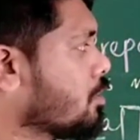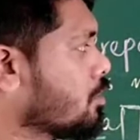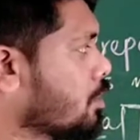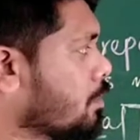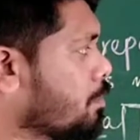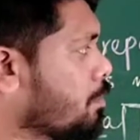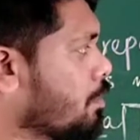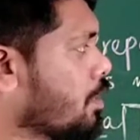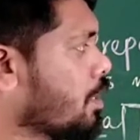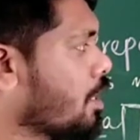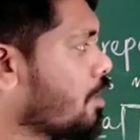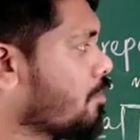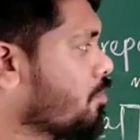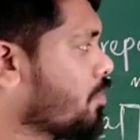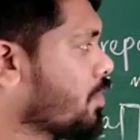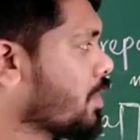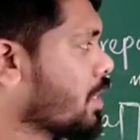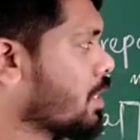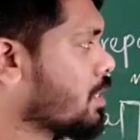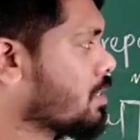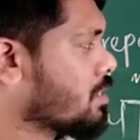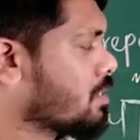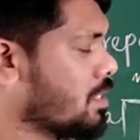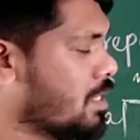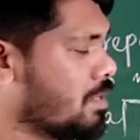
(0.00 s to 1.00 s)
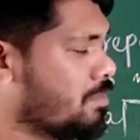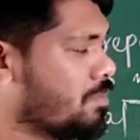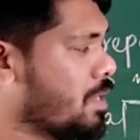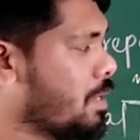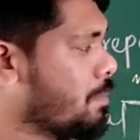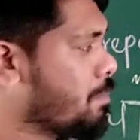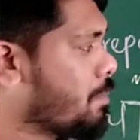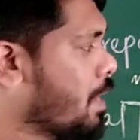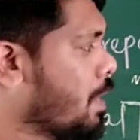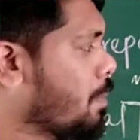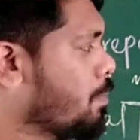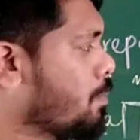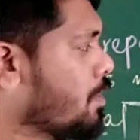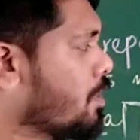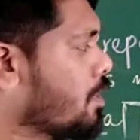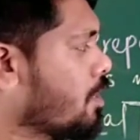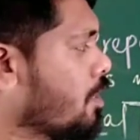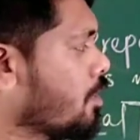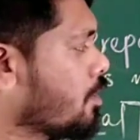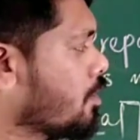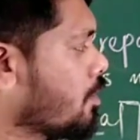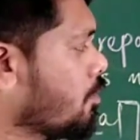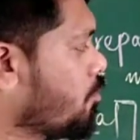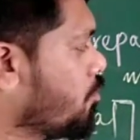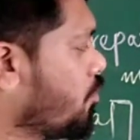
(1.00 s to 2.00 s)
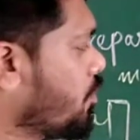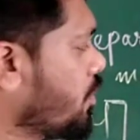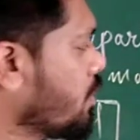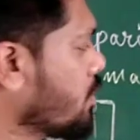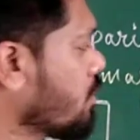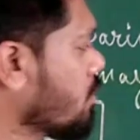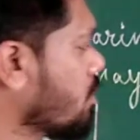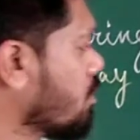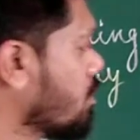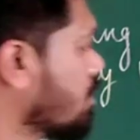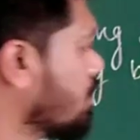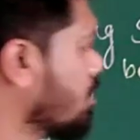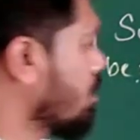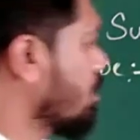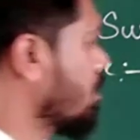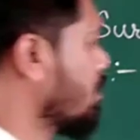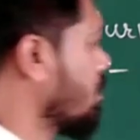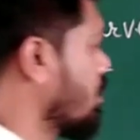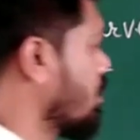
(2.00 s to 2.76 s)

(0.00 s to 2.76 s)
topographical survey map. The first